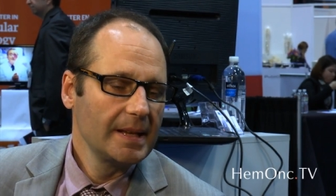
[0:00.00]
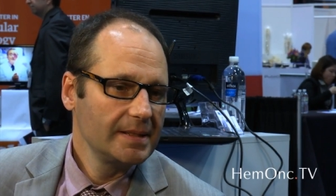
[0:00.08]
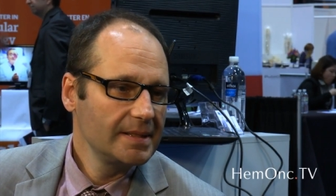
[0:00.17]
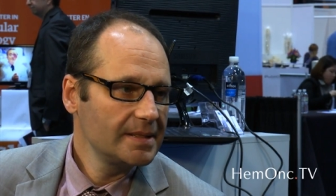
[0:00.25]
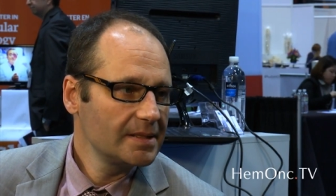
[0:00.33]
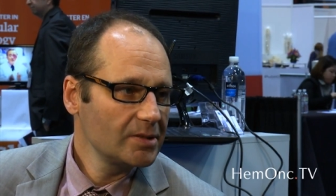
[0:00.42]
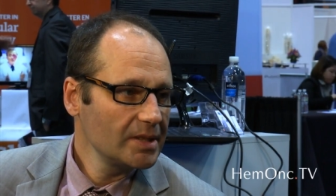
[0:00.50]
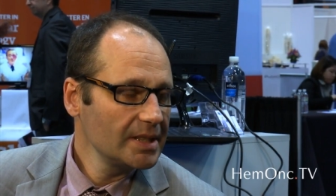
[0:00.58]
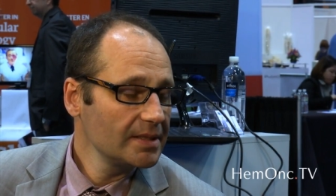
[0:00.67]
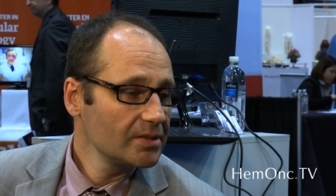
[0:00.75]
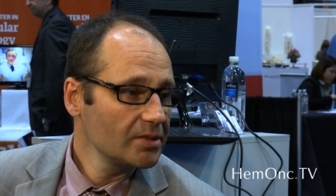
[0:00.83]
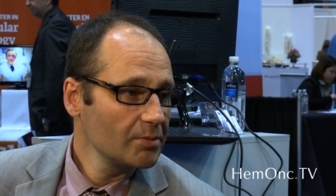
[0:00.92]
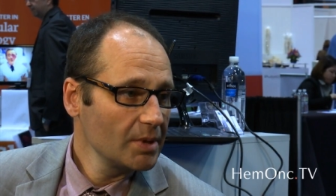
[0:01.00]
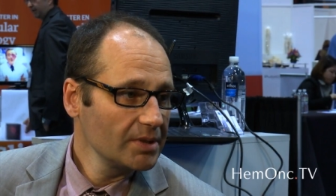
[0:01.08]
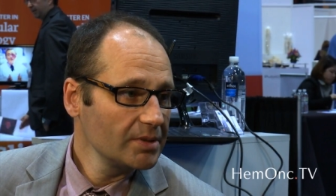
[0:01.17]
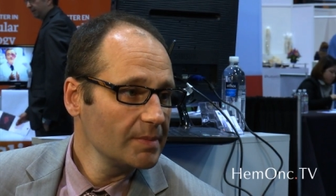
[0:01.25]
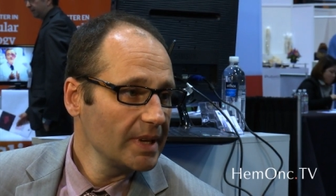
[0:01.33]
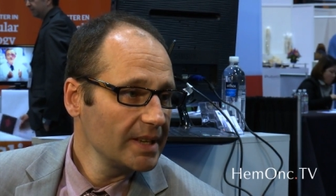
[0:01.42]
This study is a
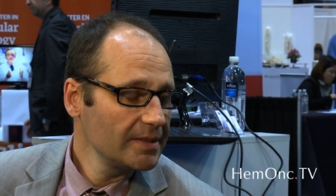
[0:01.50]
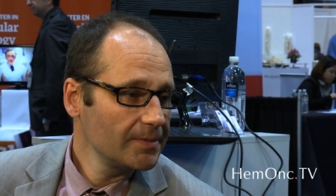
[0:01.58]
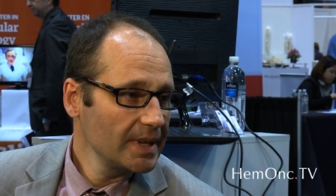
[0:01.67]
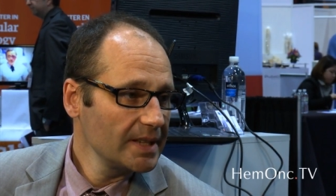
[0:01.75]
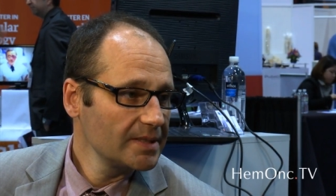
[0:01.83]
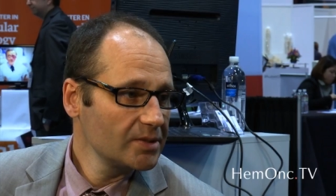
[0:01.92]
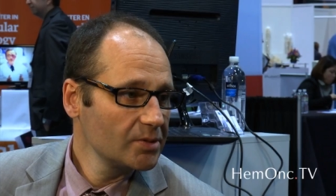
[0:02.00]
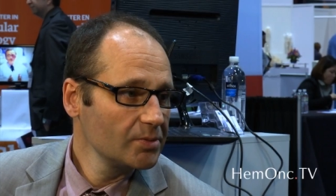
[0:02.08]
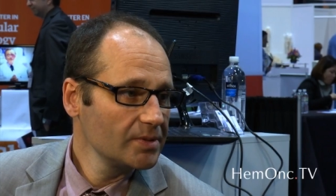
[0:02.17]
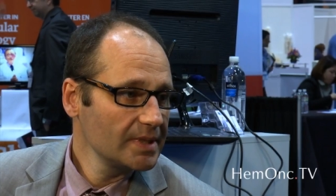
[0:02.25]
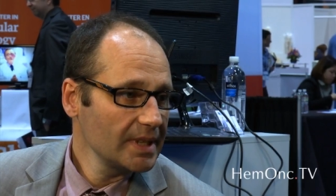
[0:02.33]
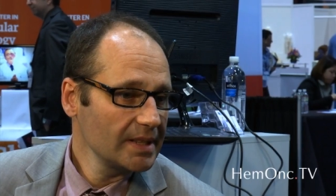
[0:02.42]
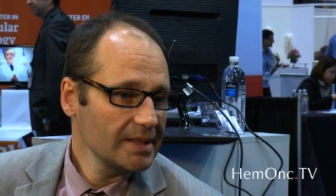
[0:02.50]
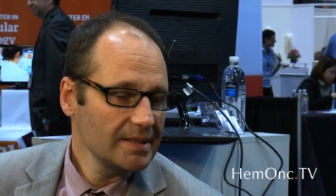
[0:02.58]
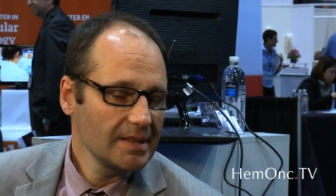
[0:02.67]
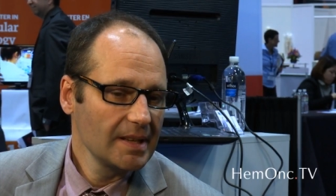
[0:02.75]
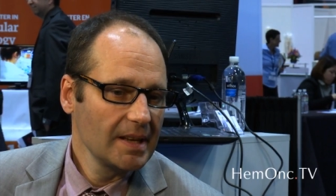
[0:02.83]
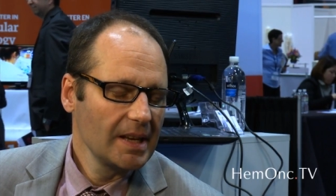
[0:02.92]
randomized phase 2 study
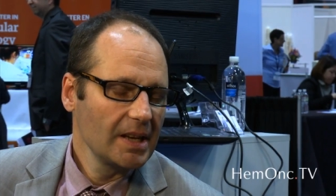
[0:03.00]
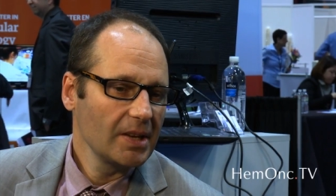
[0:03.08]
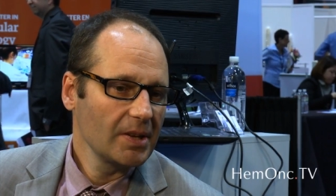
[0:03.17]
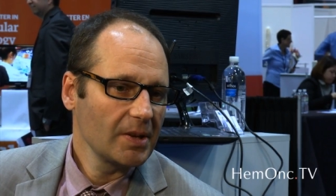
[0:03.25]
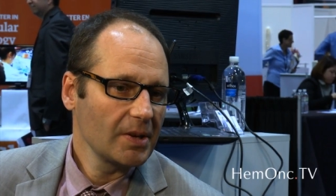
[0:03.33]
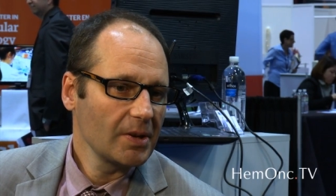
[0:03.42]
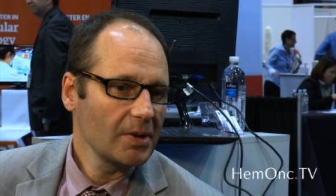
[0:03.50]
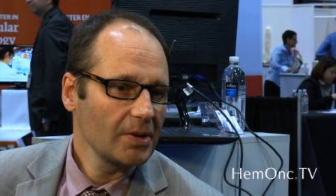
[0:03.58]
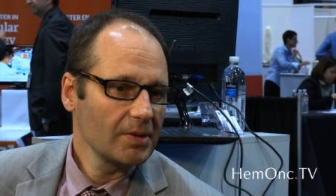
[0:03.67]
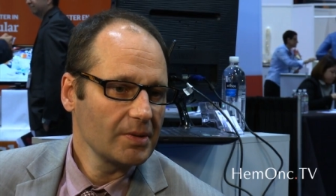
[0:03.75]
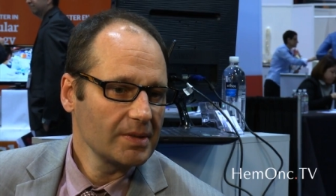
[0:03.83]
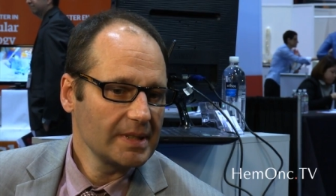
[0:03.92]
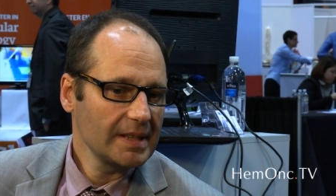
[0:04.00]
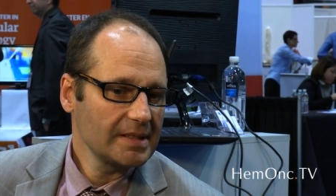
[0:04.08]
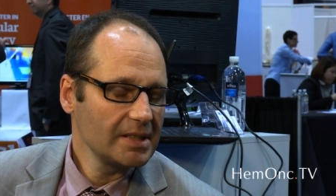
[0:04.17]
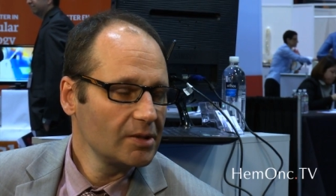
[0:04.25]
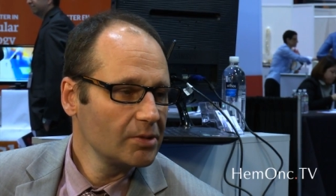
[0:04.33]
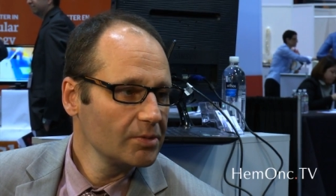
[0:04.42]
that
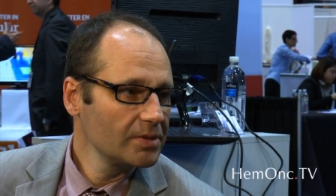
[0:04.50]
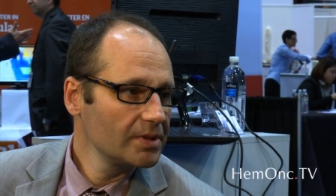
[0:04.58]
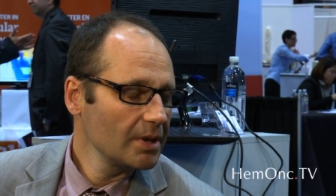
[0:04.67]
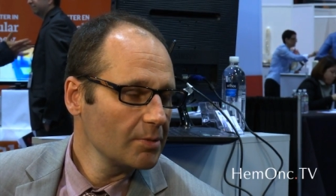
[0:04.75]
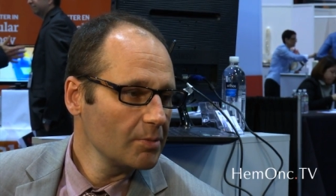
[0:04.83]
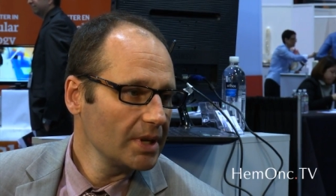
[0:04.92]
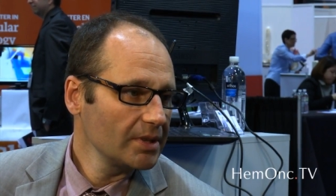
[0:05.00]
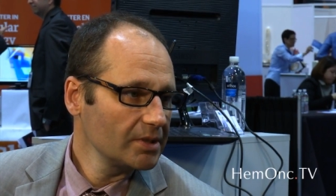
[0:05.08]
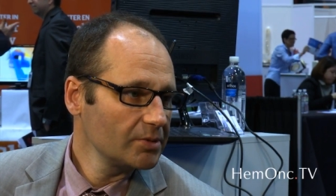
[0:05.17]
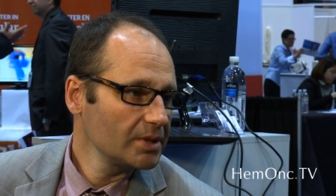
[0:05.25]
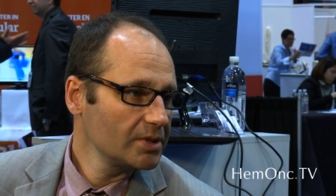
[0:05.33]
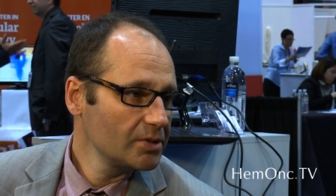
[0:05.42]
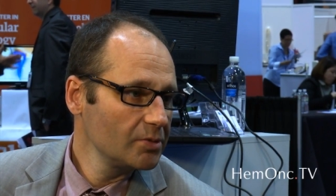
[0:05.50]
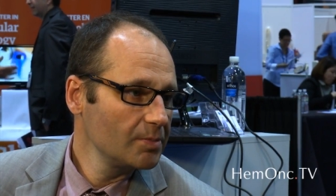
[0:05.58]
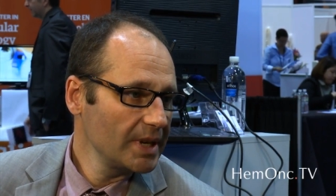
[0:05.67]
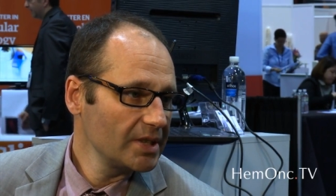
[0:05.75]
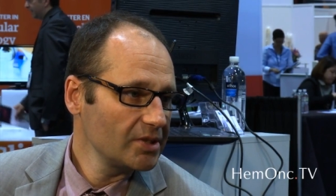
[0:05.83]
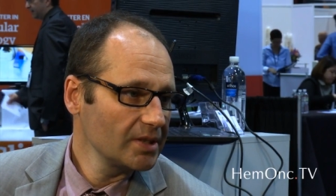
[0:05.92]
includes 102
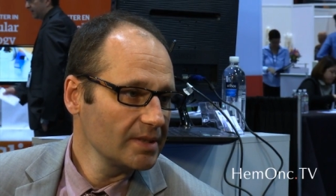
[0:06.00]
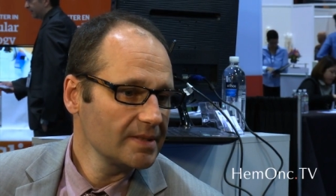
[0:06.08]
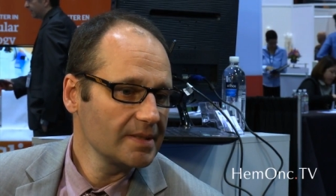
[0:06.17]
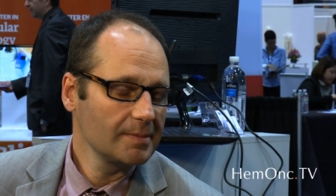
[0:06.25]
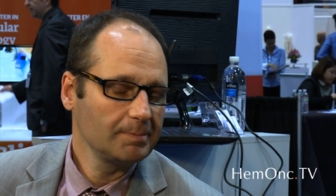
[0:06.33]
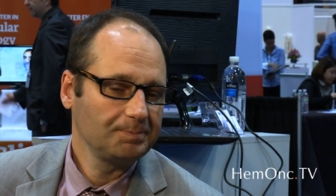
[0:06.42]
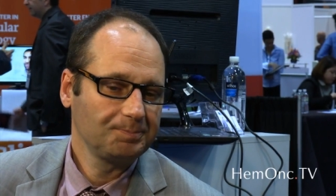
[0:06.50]
patients.